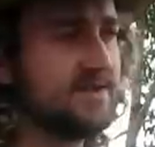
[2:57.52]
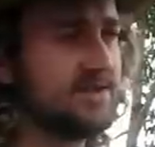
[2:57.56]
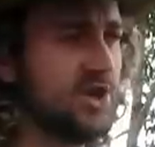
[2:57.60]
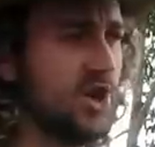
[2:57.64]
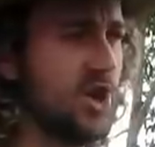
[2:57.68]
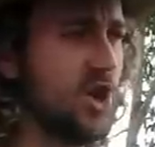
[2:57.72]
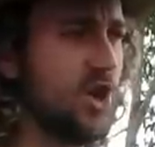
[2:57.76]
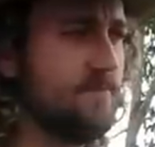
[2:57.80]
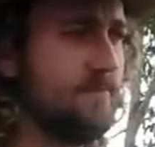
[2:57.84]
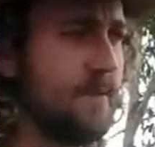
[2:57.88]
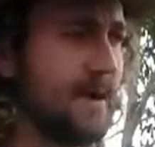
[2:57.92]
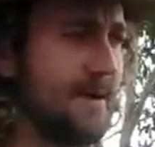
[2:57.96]

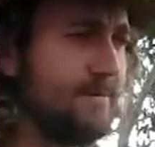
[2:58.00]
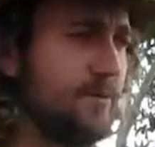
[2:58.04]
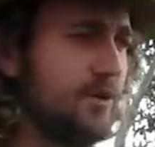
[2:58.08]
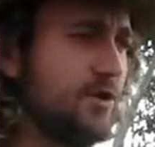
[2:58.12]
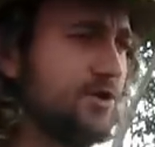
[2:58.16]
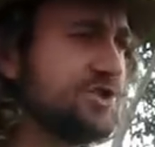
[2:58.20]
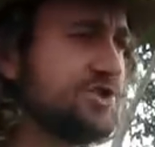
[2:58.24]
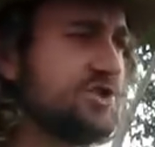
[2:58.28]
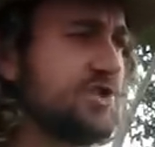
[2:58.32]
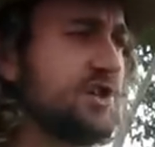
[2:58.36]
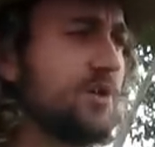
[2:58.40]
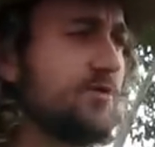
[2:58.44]
So by
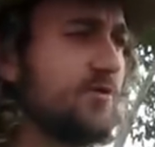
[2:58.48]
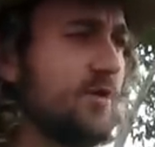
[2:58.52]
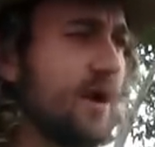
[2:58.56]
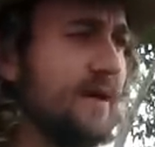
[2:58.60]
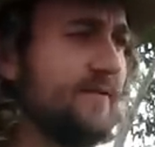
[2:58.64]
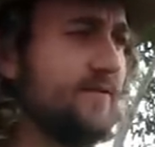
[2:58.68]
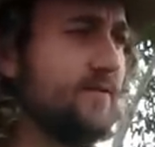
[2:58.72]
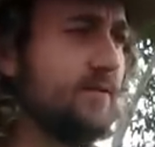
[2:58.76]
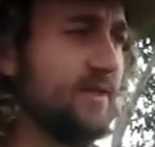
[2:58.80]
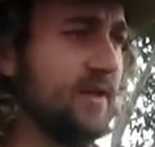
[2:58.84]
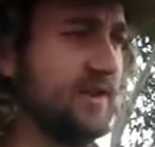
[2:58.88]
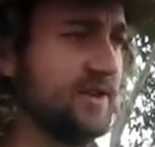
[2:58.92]
purchasing a
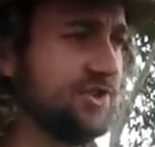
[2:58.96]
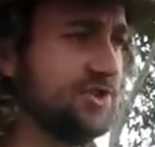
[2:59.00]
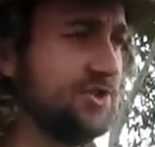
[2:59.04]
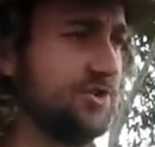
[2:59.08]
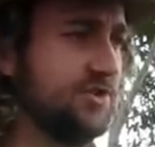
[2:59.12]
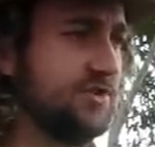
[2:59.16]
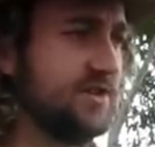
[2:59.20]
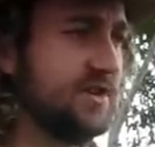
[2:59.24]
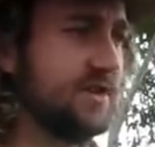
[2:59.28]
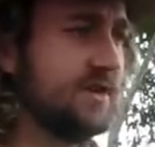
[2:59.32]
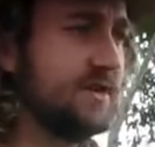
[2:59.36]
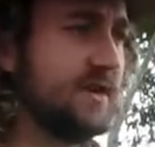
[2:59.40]
rifle that's
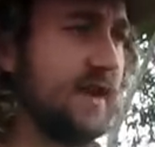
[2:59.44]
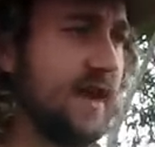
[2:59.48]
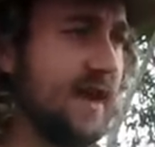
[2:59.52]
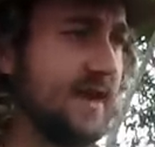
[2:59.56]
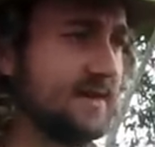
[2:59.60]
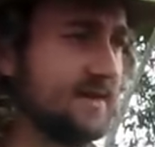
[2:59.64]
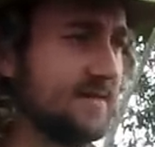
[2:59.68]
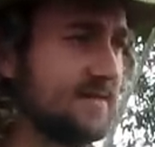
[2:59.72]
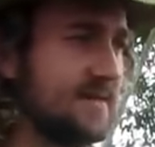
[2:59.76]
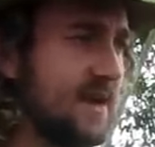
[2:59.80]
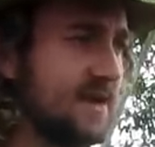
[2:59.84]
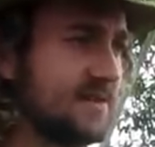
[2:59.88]
shooting
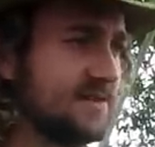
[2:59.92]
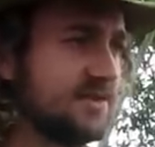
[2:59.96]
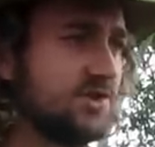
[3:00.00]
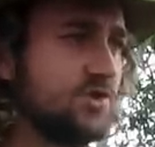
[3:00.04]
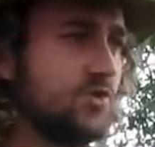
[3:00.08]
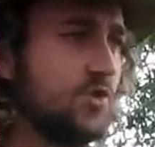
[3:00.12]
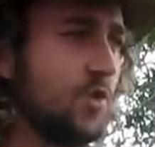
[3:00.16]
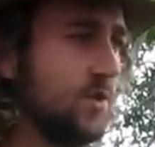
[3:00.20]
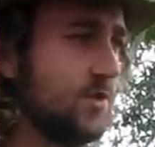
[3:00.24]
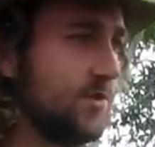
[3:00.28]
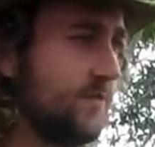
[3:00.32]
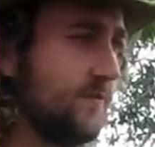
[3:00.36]
at
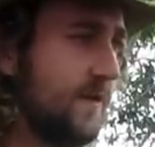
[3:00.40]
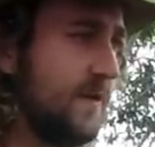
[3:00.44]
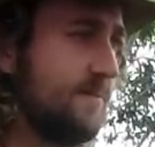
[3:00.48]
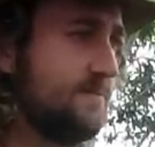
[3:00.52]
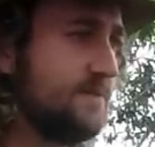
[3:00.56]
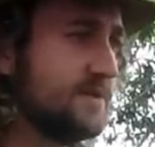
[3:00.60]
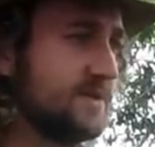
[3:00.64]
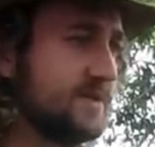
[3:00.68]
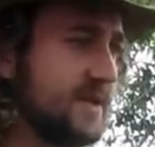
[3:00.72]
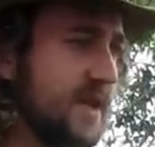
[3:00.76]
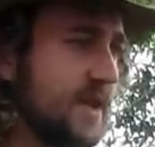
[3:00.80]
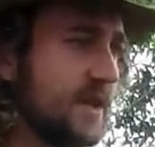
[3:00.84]
1200 feet
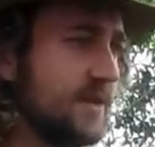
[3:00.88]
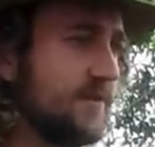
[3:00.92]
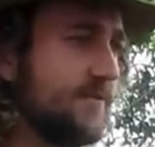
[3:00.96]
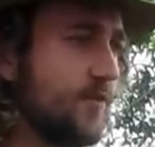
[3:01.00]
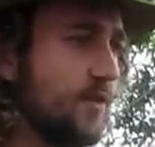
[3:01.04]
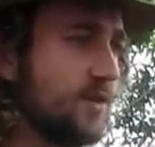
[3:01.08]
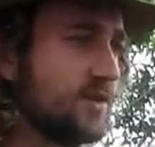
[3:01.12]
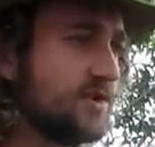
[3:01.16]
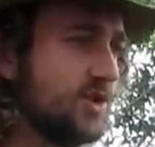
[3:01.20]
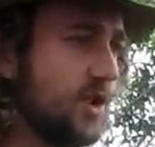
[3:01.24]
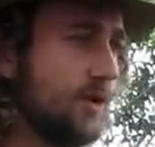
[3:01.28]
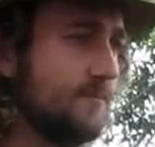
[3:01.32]
per second,
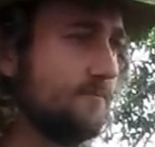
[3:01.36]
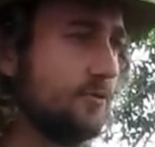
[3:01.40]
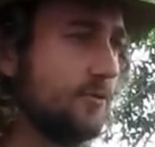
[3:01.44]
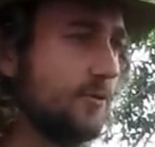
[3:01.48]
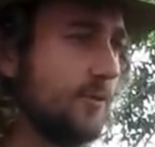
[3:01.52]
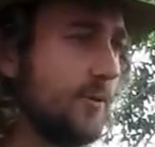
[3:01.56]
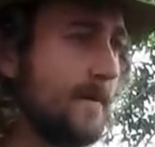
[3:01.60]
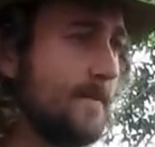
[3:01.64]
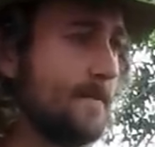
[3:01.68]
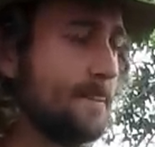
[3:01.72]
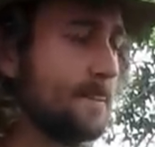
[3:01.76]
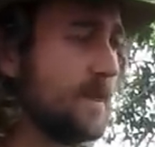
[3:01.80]
for
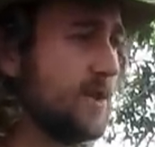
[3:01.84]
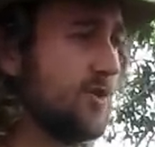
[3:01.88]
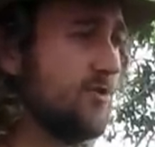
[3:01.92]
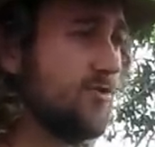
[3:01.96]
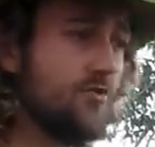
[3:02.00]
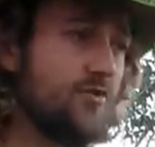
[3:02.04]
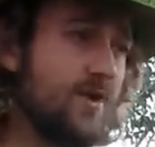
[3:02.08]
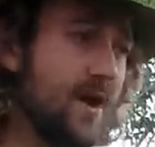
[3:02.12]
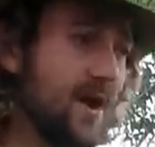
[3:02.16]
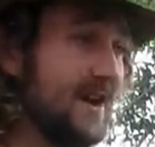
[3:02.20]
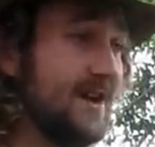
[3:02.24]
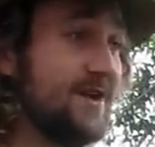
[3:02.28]
example, you're
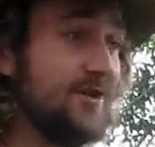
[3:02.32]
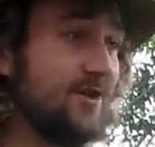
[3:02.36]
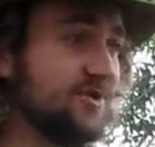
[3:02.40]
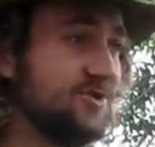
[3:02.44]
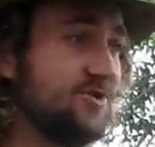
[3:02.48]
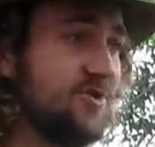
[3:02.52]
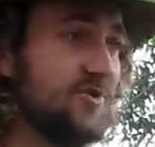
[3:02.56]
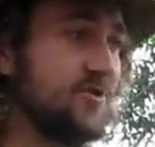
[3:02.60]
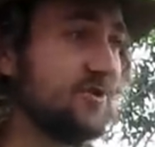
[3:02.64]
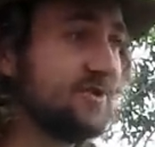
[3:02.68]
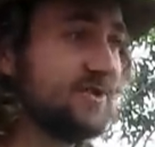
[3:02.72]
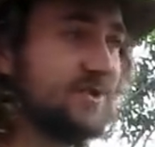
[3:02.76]
really
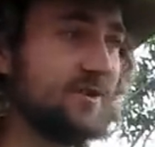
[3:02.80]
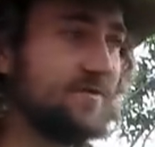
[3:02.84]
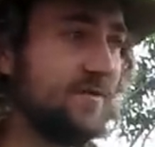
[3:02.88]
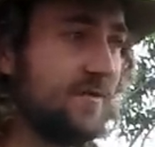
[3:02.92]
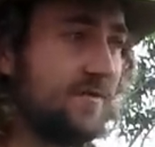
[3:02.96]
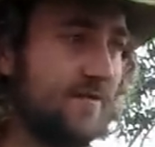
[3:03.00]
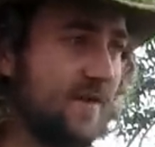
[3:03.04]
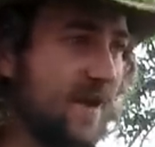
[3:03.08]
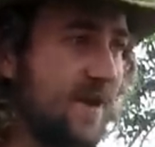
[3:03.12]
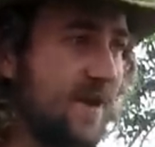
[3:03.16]
not doing yourself a